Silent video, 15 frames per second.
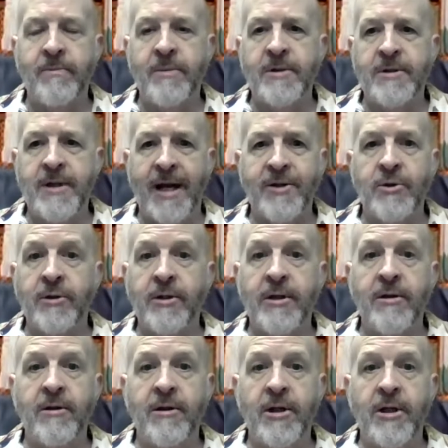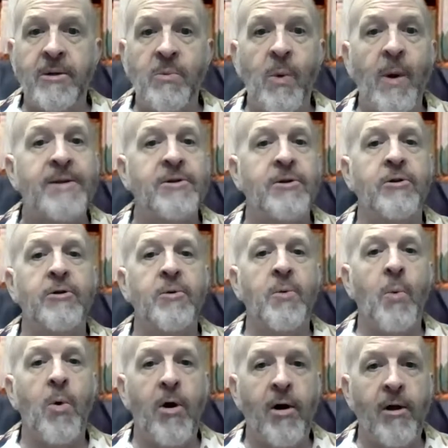It's actually the western
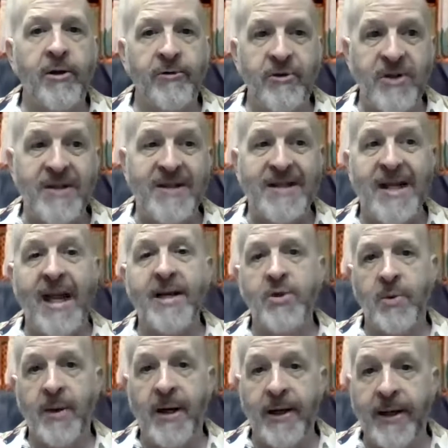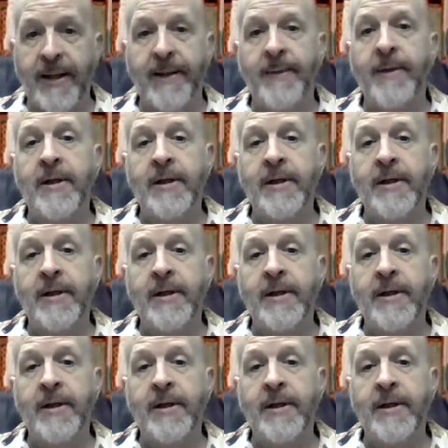wall of the sanctuary.